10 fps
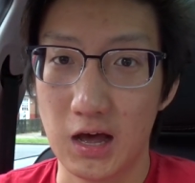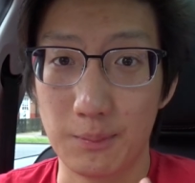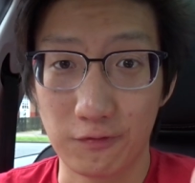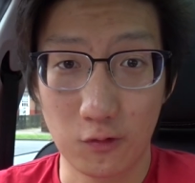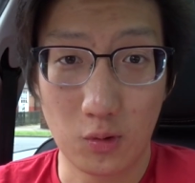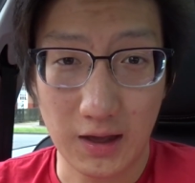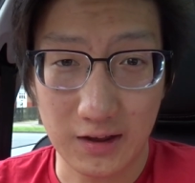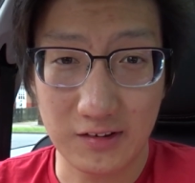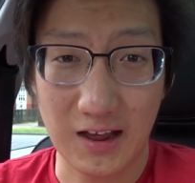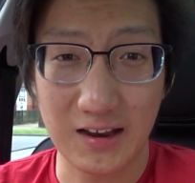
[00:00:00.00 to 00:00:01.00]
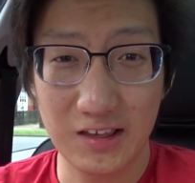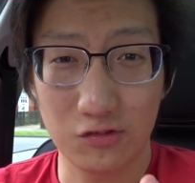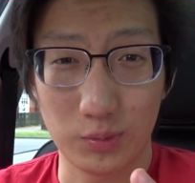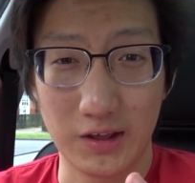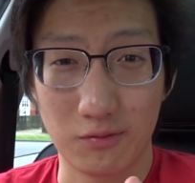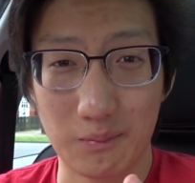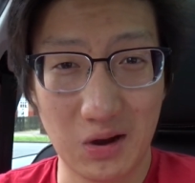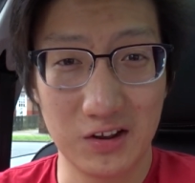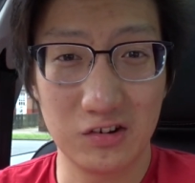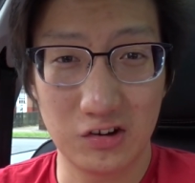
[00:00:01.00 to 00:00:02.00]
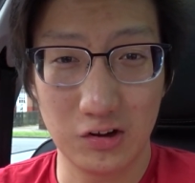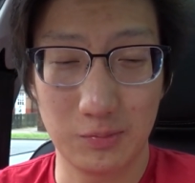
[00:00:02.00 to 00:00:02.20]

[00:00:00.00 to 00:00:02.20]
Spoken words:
Beforehand, at least when it reminded you,